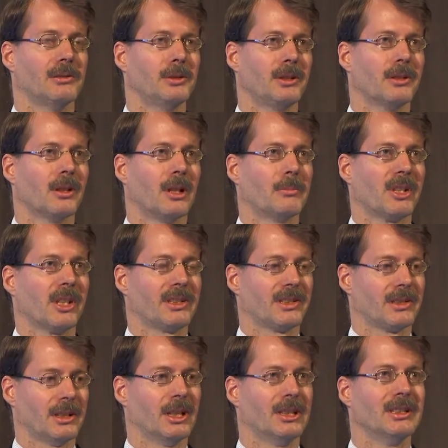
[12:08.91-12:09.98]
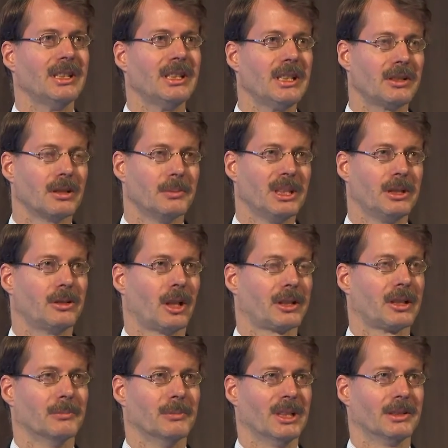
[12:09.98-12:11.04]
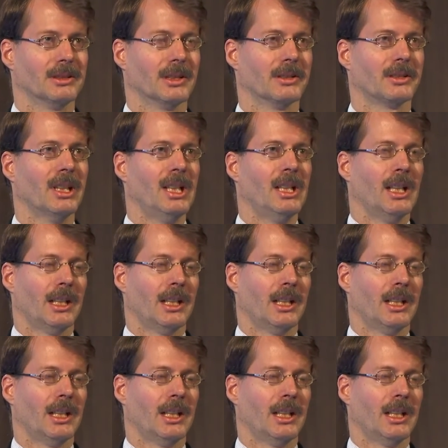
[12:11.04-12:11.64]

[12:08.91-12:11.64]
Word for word: looted objects uh, need to be documented.